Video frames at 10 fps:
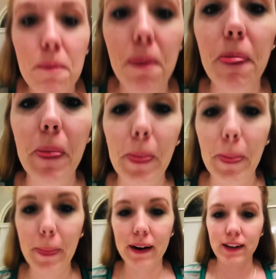
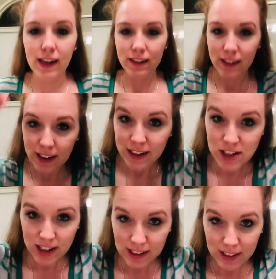Alright, and I
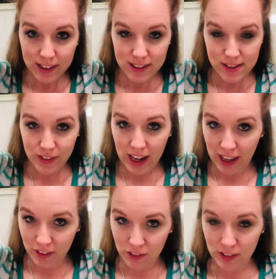tried to get a different
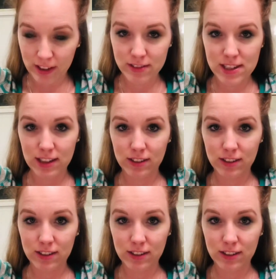angle now too.